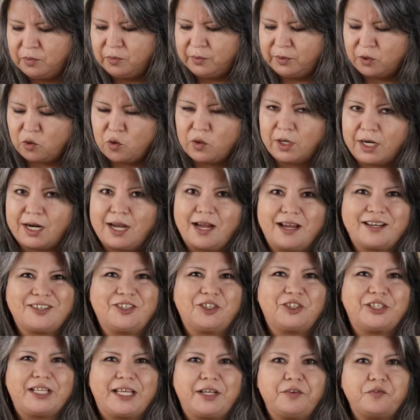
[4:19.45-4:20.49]
or
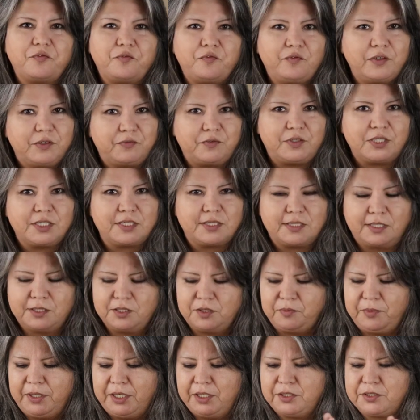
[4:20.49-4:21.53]
150
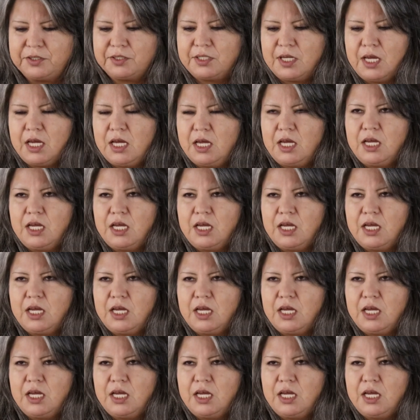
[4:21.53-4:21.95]
centimeters.